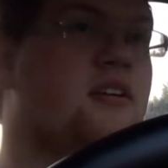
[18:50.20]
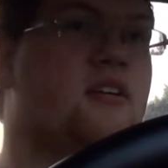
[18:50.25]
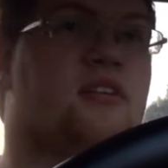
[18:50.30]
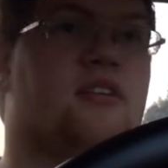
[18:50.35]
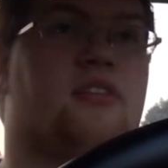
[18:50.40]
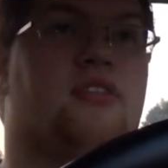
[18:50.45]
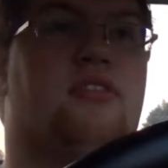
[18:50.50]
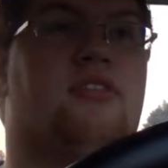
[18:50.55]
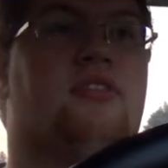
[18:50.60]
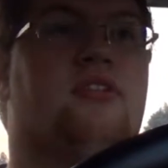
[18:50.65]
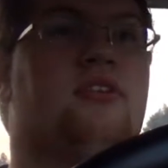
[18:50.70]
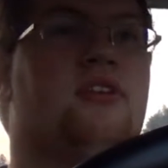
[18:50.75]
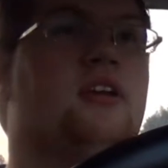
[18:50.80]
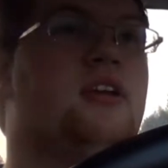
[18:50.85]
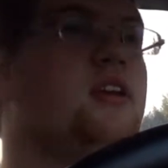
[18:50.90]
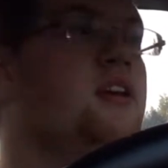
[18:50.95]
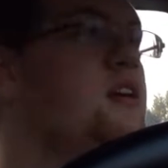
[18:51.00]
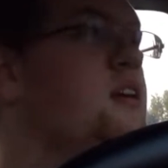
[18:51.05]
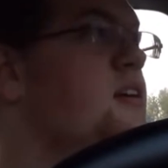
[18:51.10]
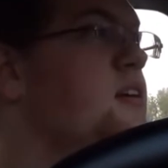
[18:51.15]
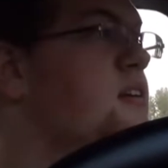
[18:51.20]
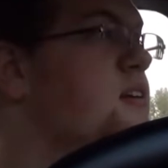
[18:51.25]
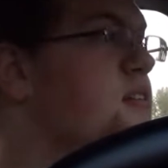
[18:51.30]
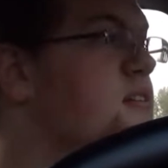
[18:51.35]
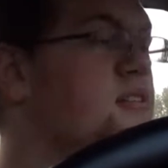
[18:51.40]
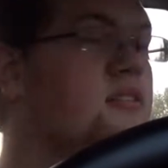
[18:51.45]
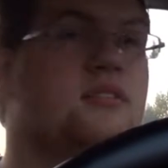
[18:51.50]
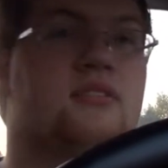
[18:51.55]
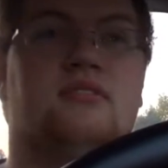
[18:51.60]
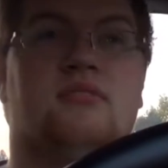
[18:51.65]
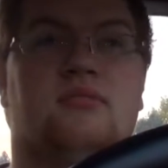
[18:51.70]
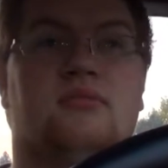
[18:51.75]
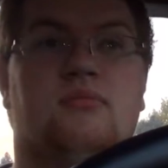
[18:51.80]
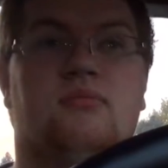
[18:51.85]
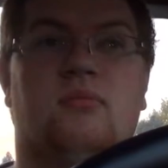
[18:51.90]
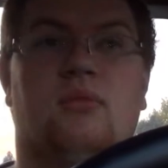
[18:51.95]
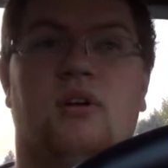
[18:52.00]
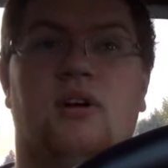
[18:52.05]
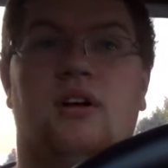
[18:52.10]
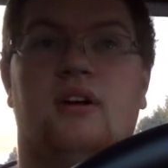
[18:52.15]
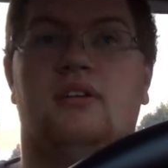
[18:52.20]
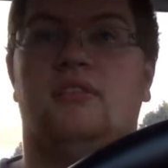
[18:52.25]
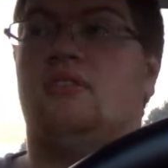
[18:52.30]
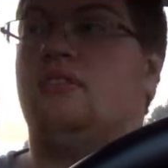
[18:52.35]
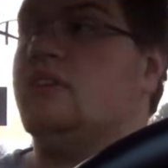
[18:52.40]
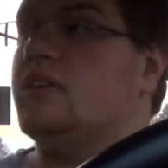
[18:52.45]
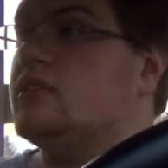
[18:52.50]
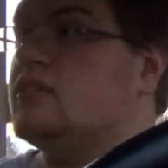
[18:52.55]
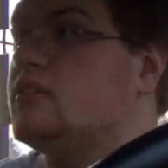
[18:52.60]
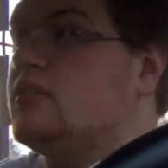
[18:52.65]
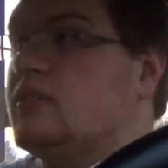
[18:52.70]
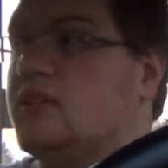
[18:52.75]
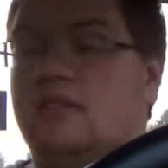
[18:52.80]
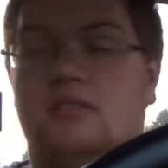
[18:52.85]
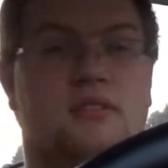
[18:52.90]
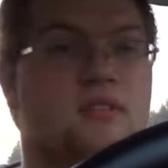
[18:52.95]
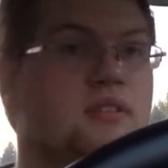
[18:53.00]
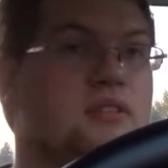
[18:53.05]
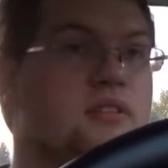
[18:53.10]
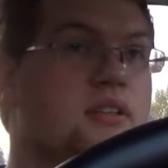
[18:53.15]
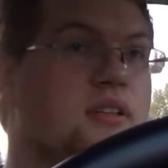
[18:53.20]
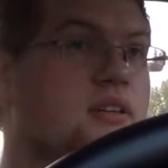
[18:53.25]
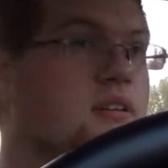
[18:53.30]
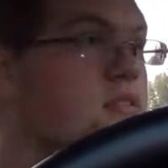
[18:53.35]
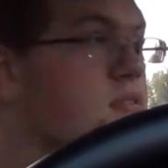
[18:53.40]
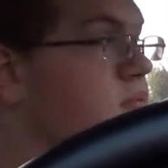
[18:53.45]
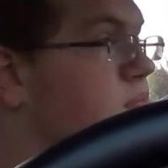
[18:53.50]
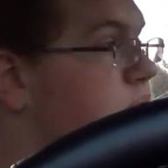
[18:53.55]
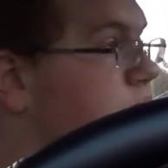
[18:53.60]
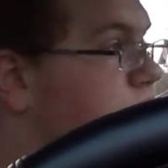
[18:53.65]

are 31, 32 years old now.